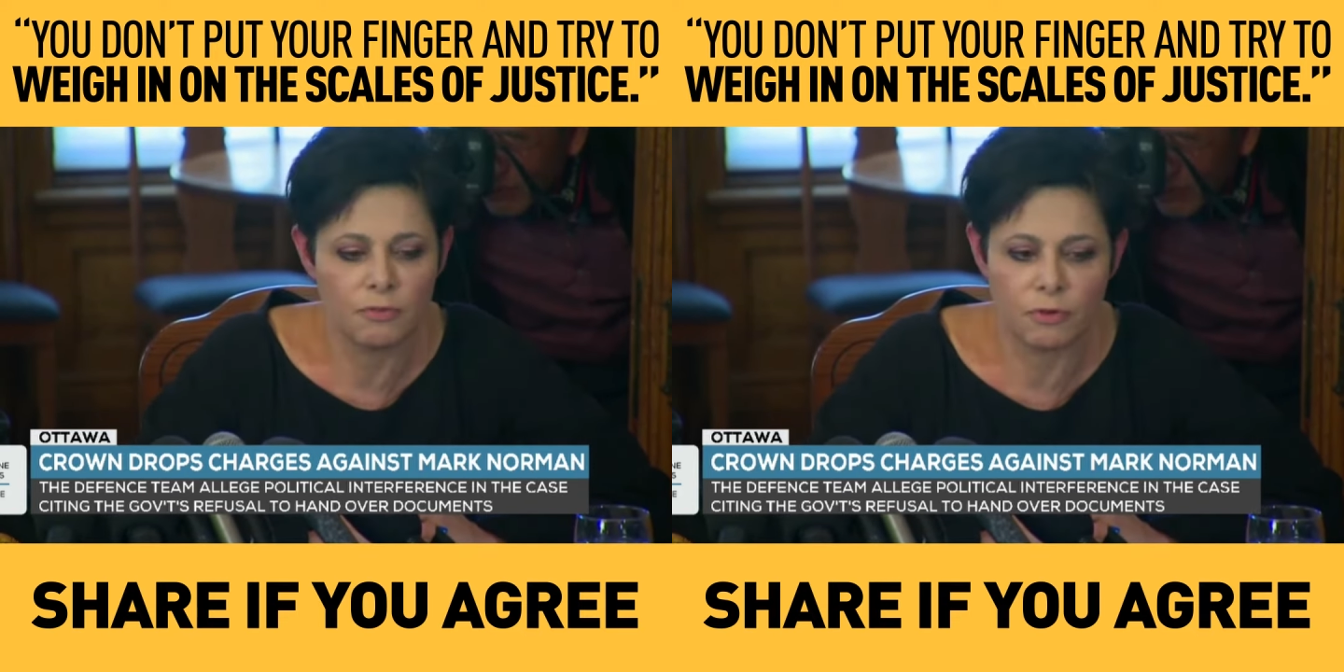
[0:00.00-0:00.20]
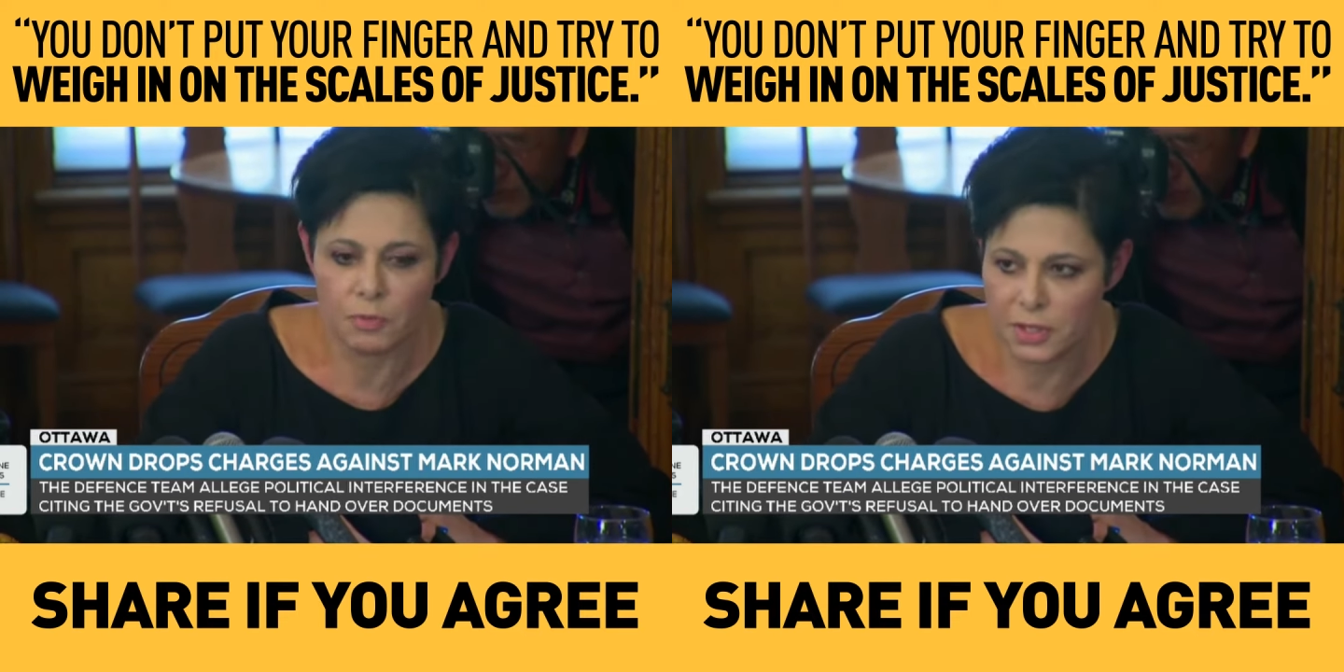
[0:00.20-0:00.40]

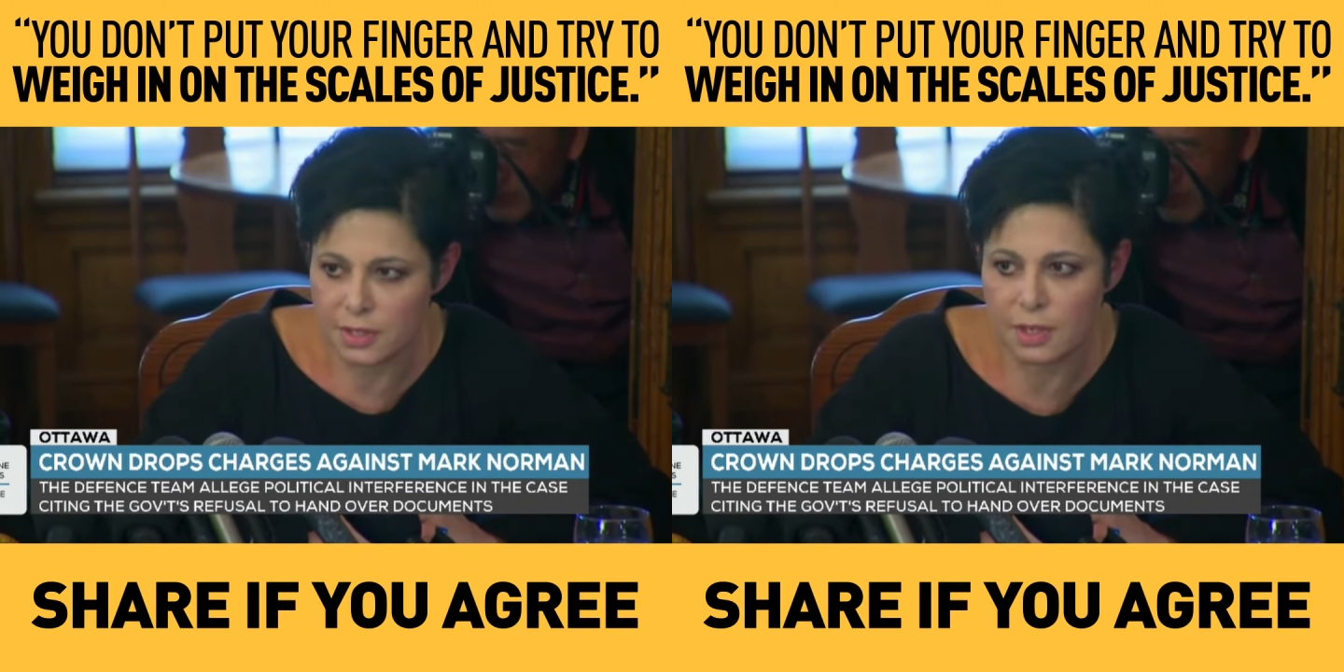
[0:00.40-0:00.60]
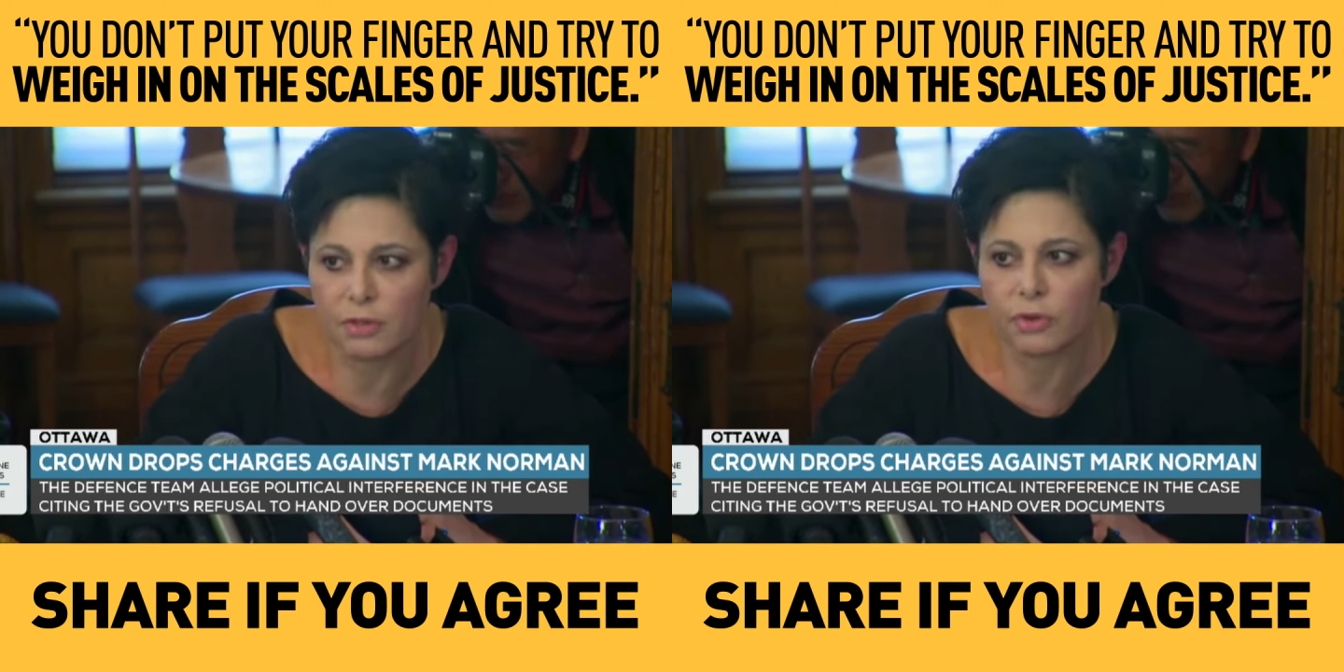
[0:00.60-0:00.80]
from
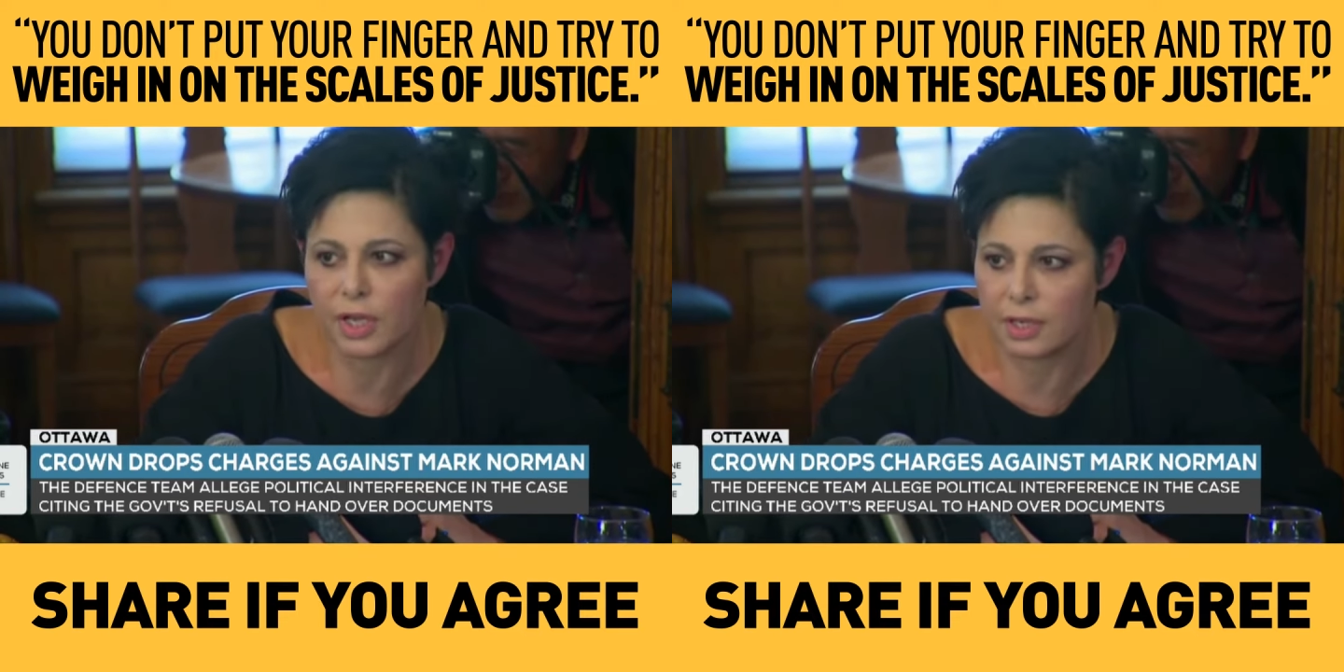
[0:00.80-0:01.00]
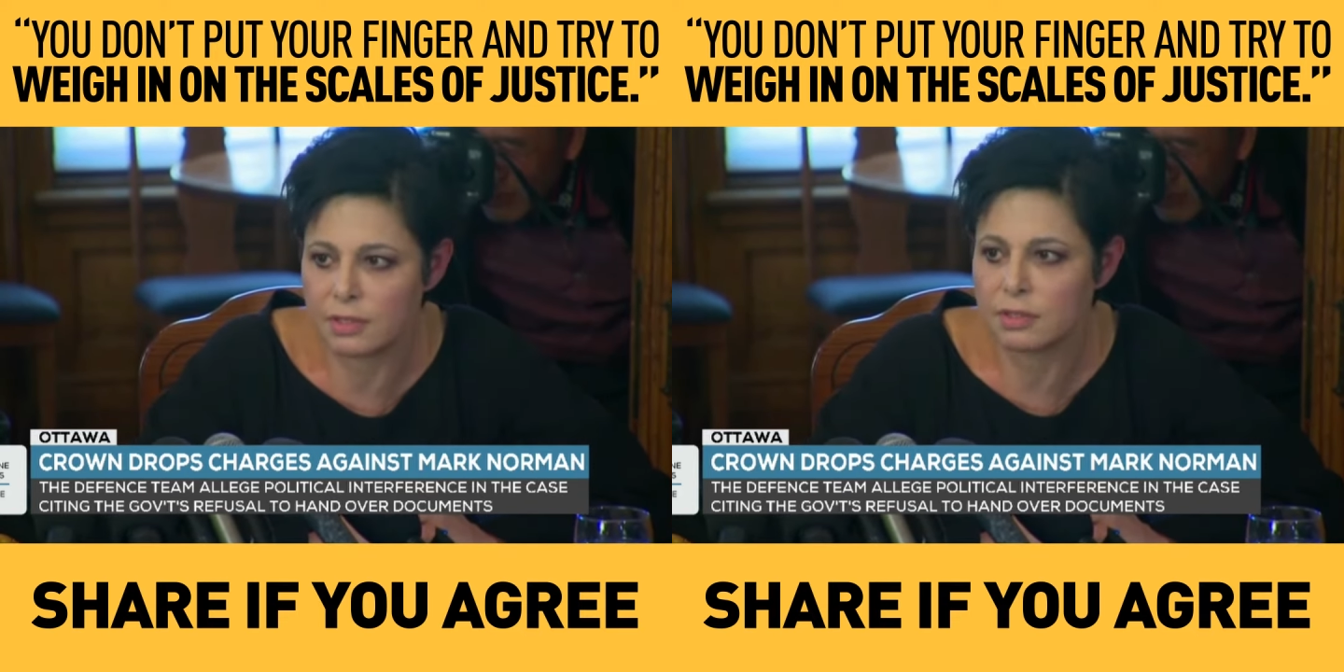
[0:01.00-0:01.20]
this and other
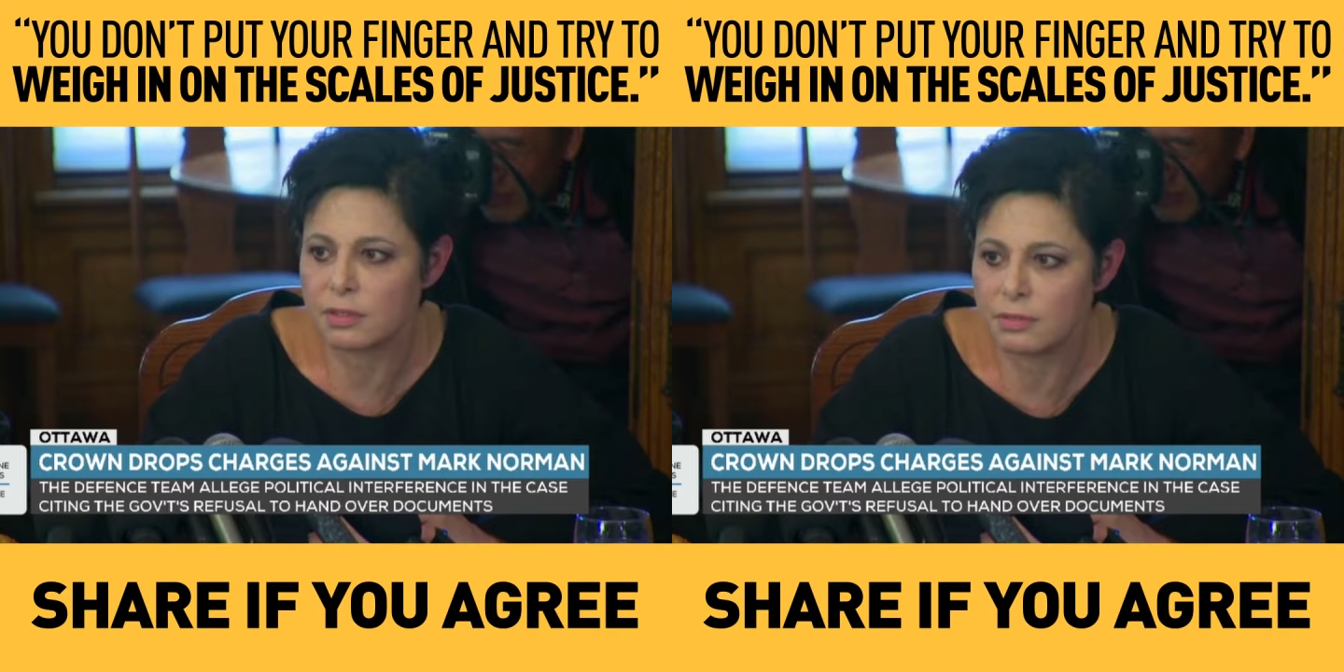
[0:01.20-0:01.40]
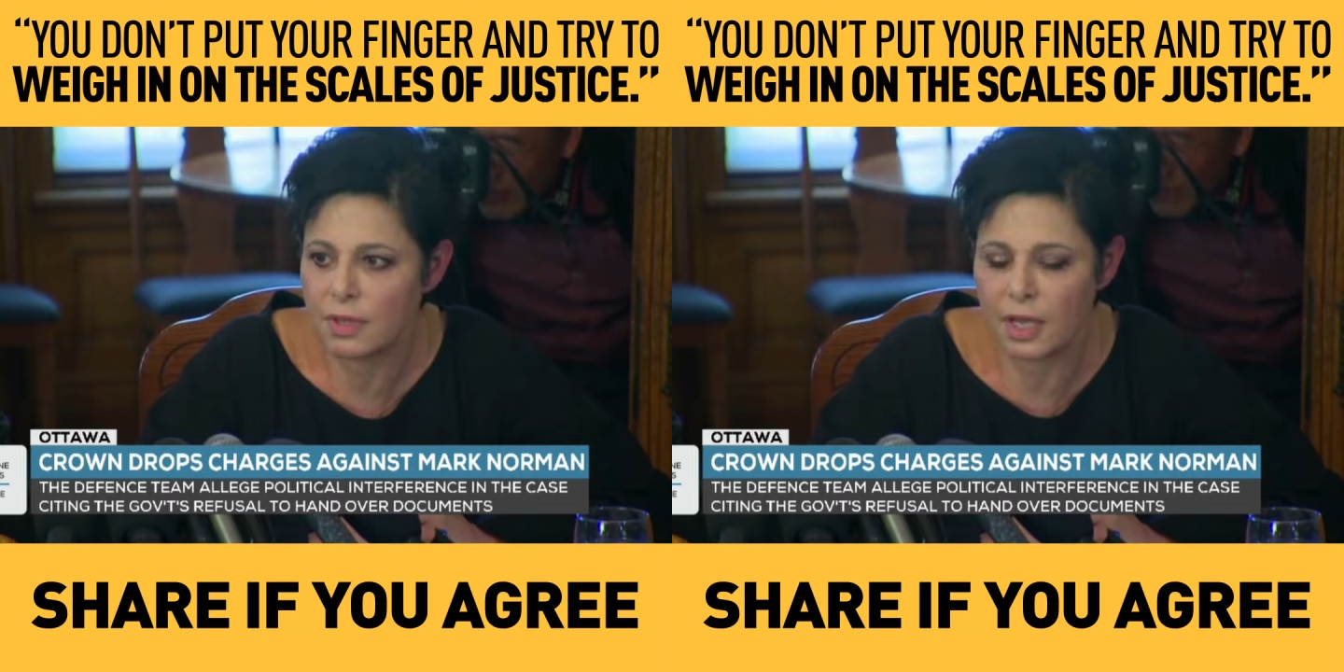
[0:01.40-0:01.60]
cases.